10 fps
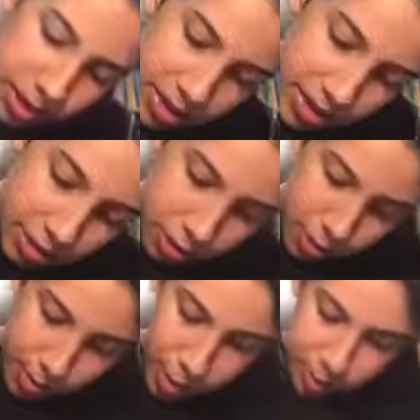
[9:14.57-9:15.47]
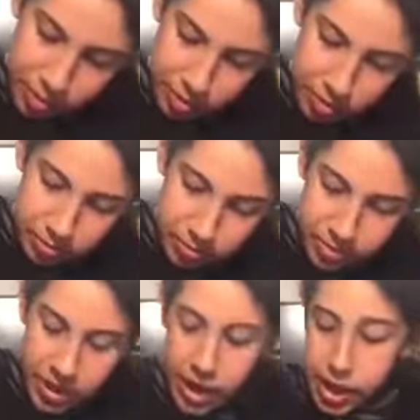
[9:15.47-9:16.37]
guessing, or it pops on.
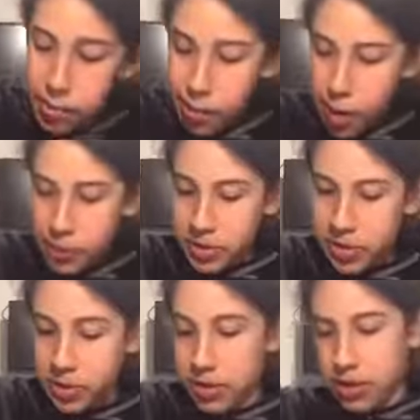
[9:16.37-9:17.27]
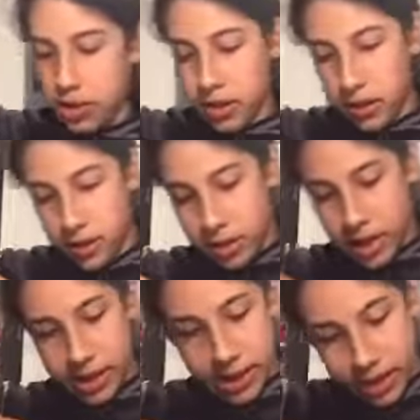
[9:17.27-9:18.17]
Okay, it pops on so
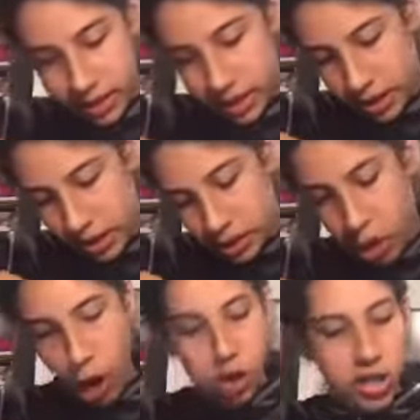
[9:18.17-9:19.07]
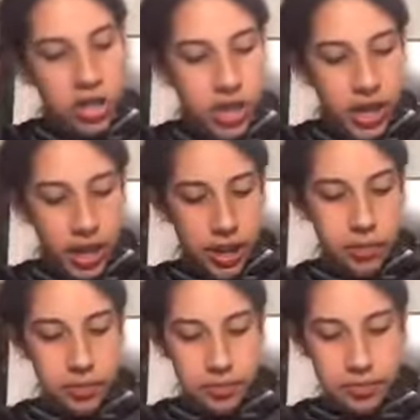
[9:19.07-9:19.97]
that it's nice and locked in.